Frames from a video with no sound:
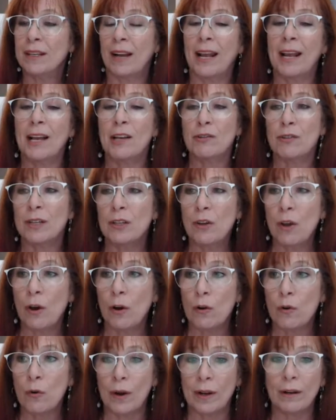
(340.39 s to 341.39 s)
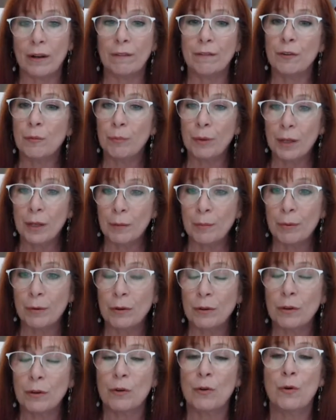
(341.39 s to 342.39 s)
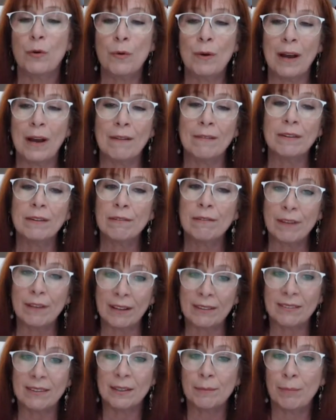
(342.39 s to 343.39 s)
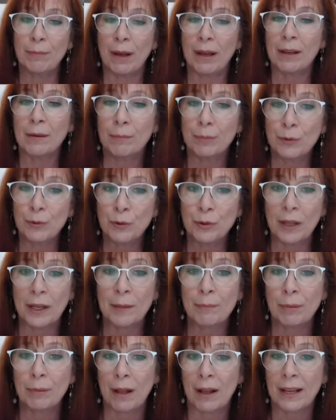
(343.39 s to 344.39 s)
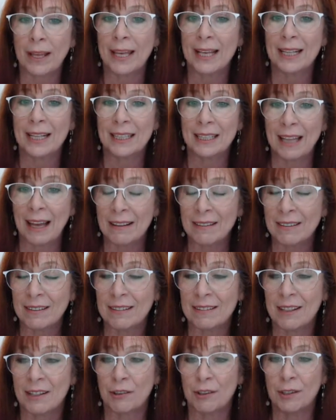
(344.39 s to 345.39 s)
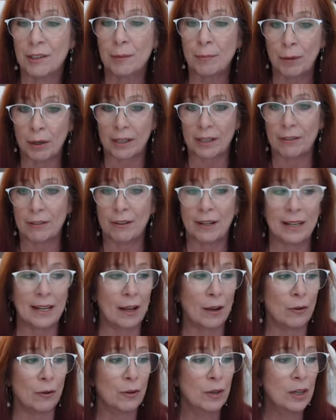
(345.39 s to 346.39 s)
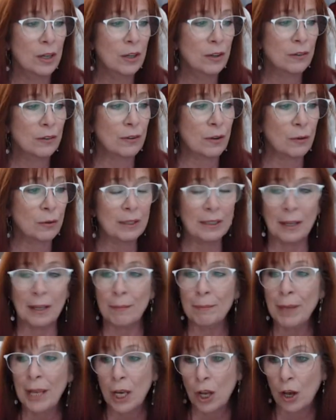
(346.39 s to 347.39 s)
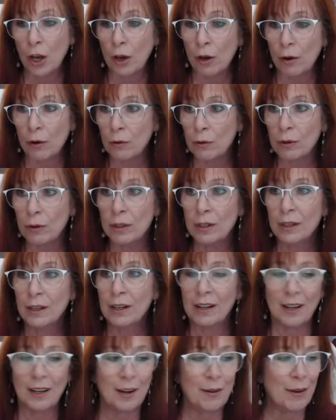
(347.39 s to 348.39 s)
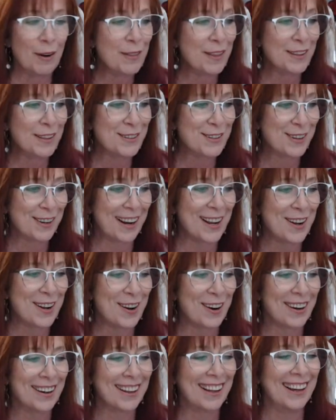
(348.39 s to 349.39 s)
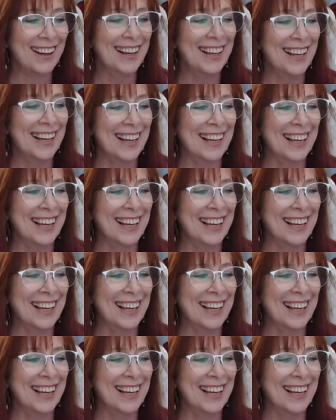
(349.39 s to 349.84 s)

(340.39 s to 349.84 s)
And I actually know quite a few people who have invested in buying blue light blocking glasses that are on the market right now. So let me know. Oh, that's great, Carla.